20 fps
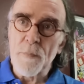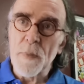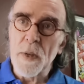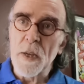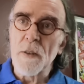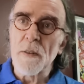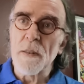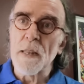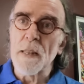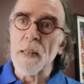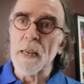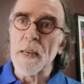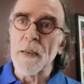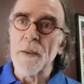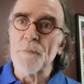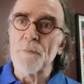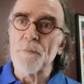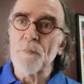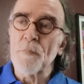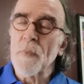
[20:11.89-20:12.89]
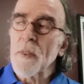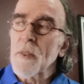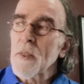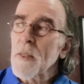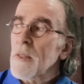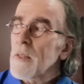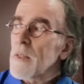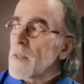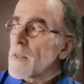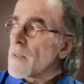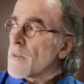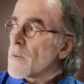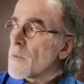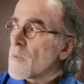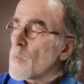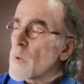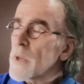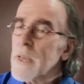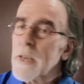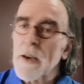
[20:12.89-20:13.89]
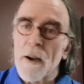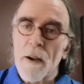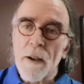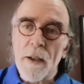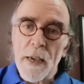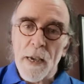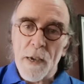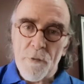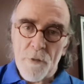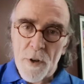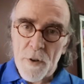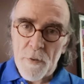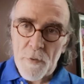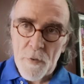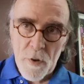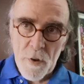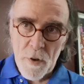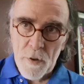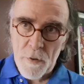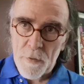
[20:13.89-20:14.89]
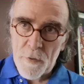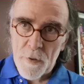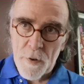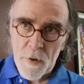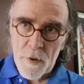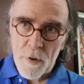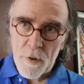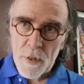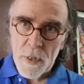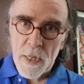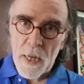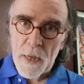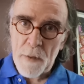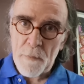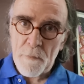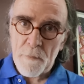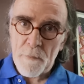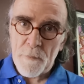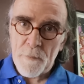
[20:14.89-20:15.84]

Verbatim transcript: Because I think we can't get rid of oil for a long time